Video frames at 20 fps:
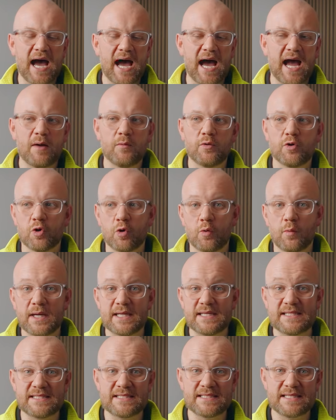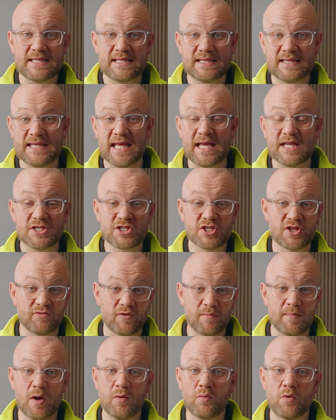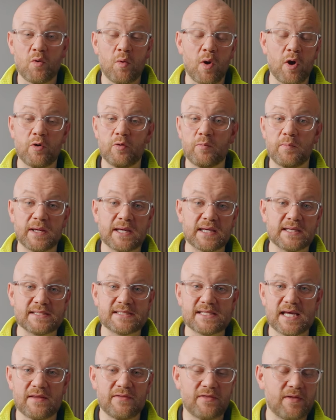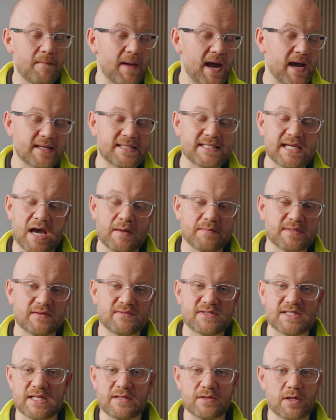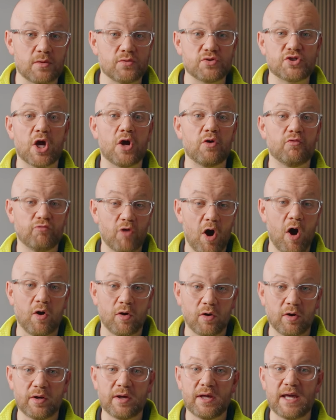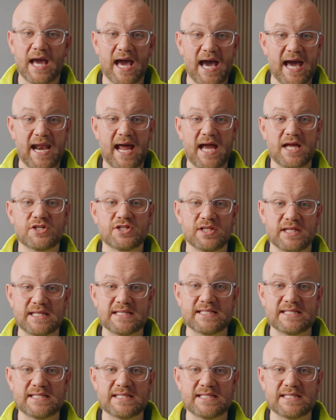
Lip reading: I would always ditch the remote quote, because the amount of times I've seen those go wrong, and actually